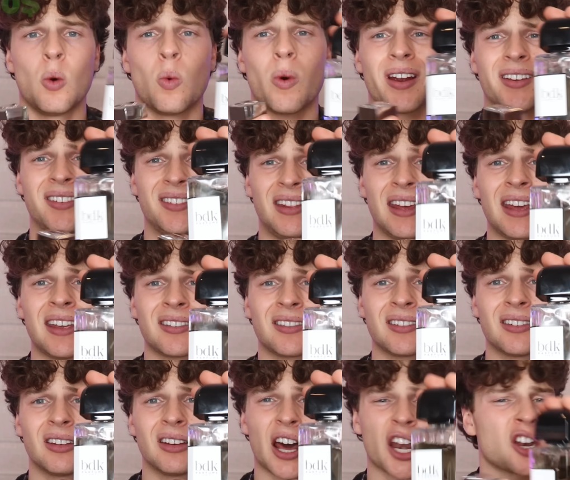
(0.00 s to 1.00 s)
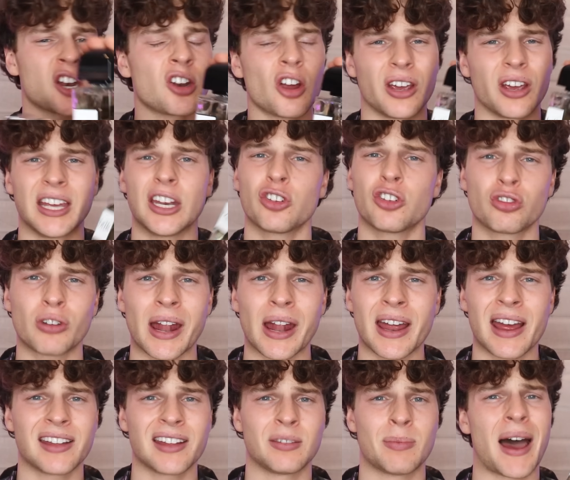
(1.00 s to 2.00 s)
whereas this, I don't know, in
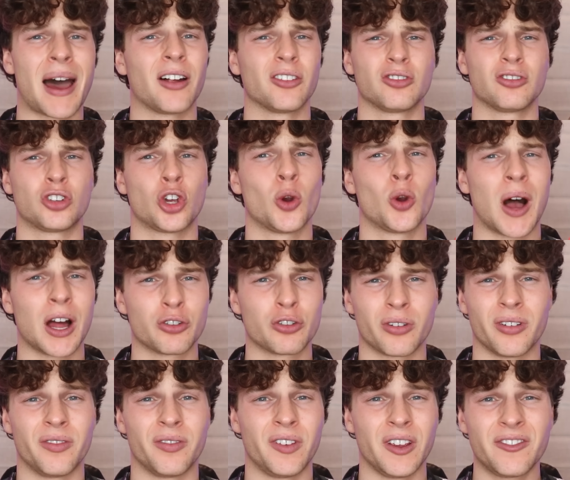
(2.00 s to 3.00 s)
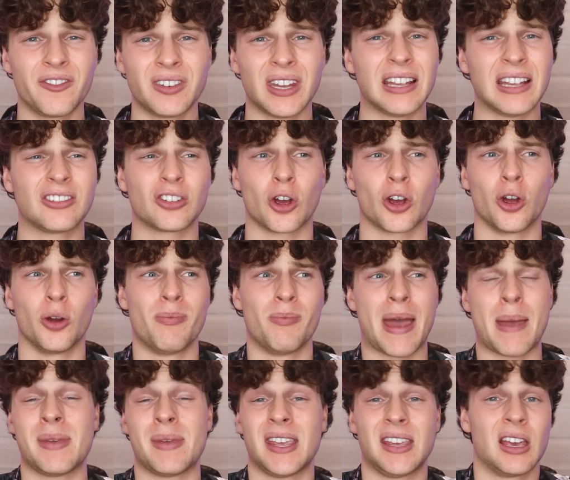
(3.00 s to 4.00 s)
Australia it's about 250, so
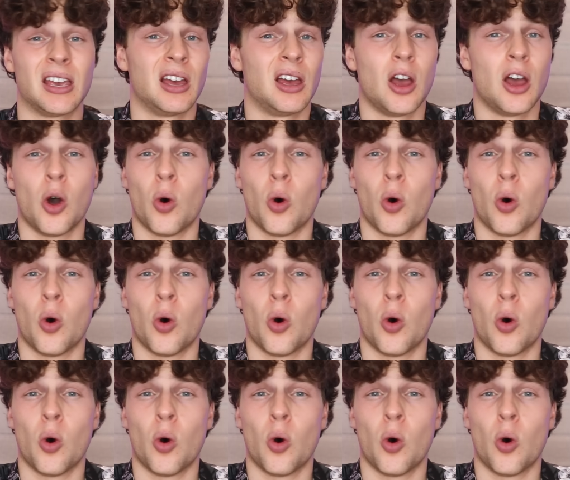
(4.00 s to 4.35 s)
maybe